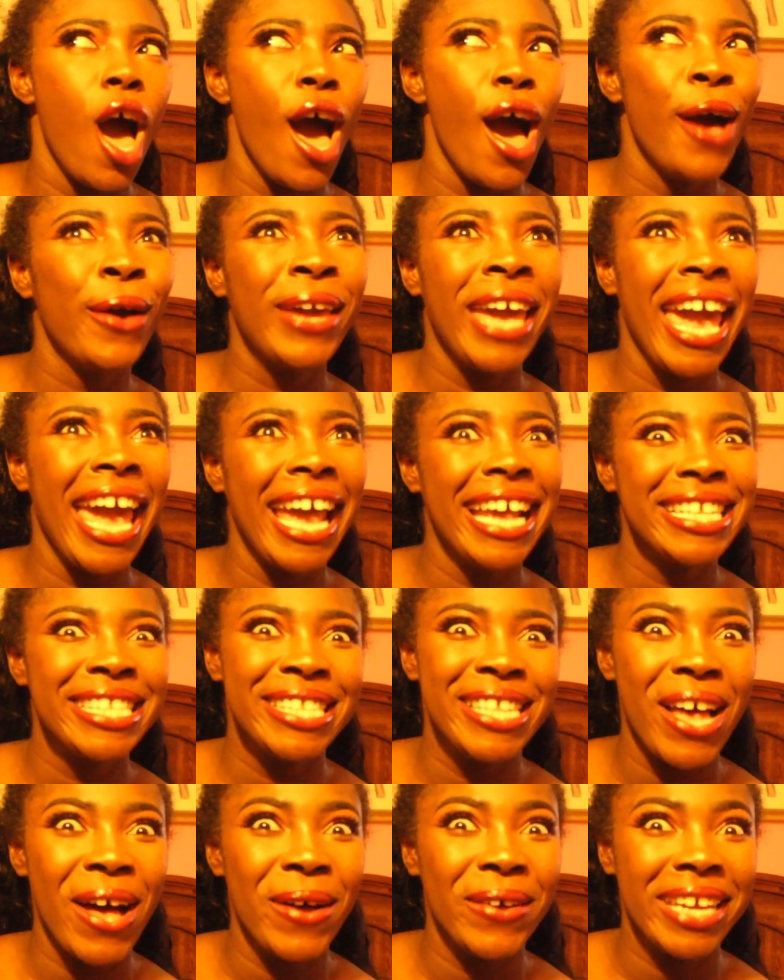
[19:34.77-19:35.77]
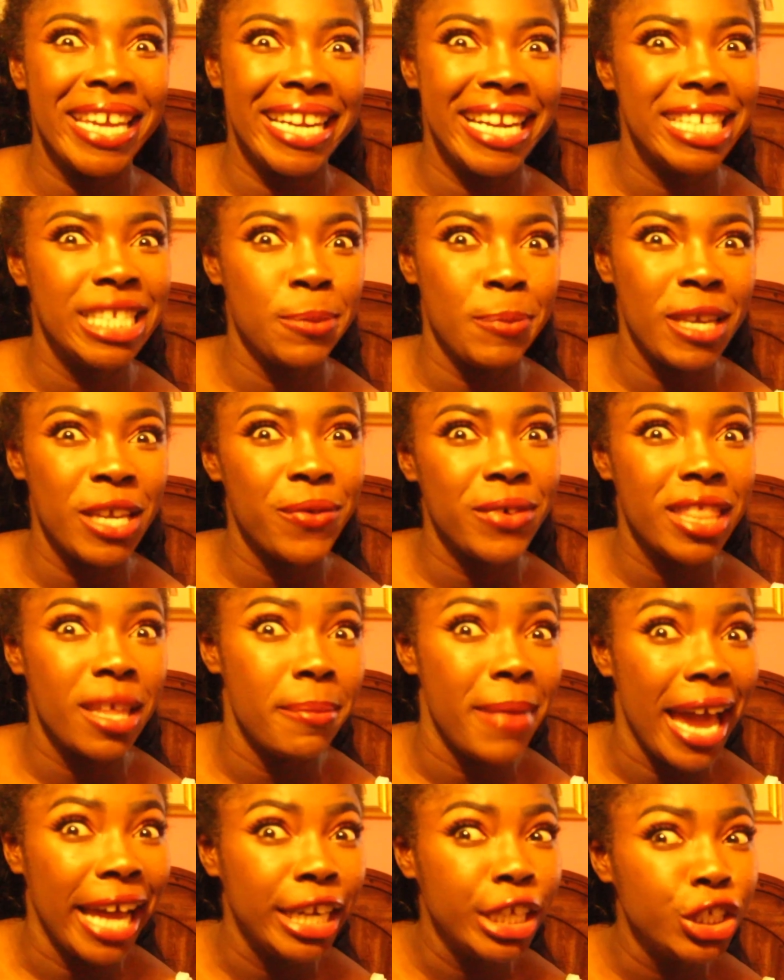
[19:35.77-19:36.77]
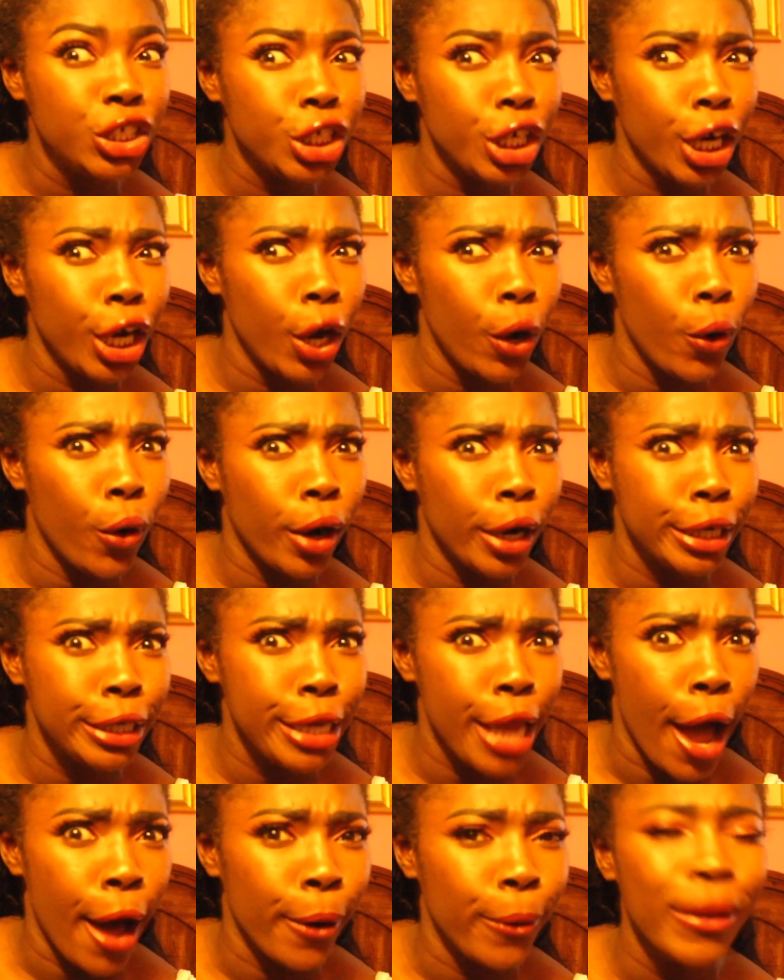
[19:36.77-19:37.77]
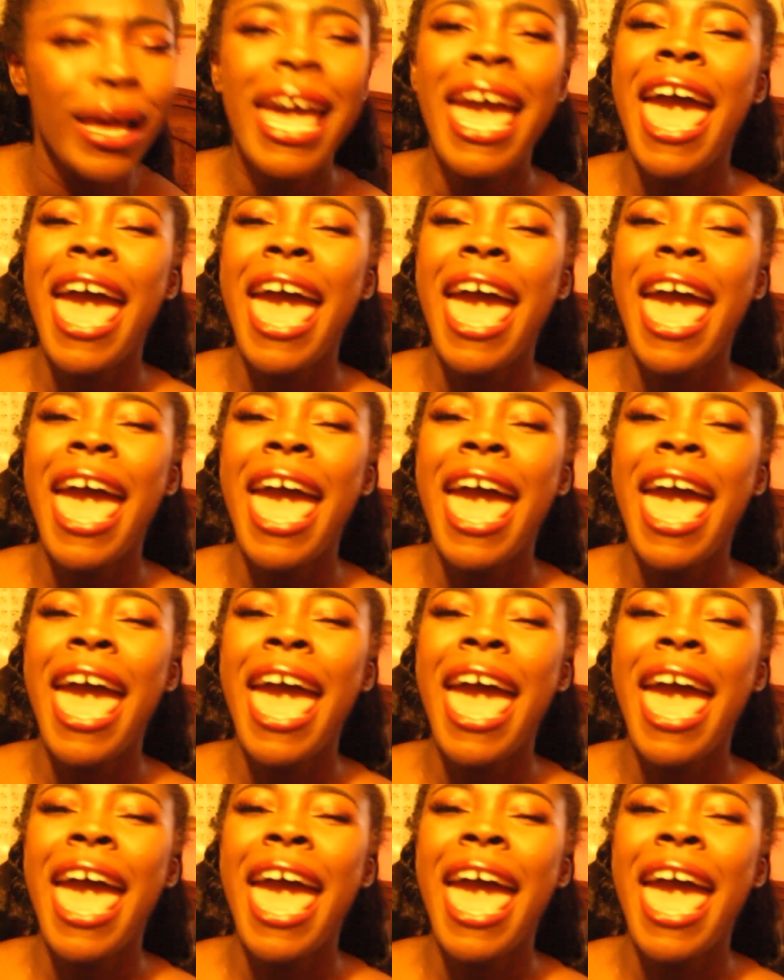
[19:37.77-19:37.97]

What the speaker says: okay, so can I speak with a manager or no?